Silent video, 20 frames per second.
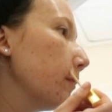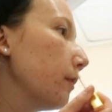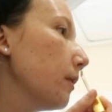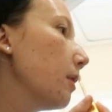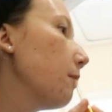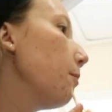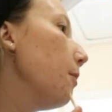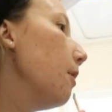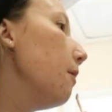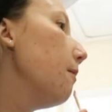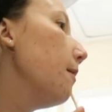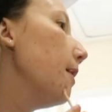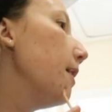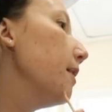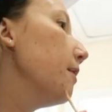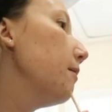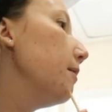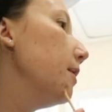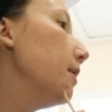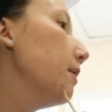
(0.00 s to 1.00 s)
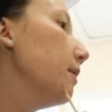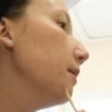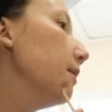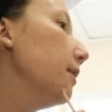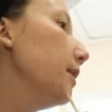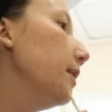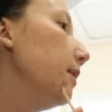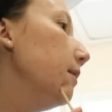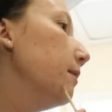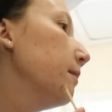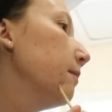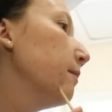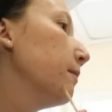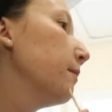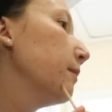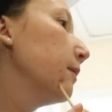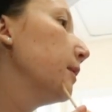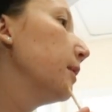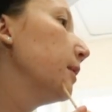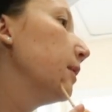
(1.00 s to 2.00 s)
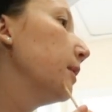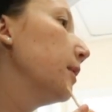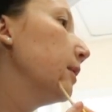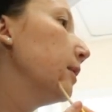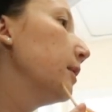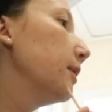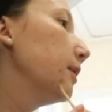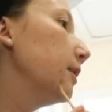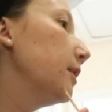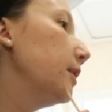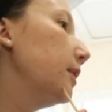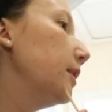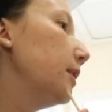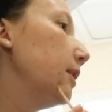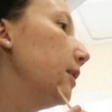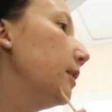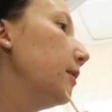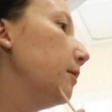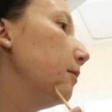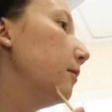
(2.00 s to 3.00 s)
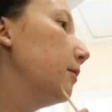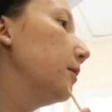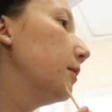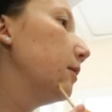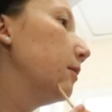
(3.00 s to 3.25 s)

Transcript: spot-wise recently. I don't know.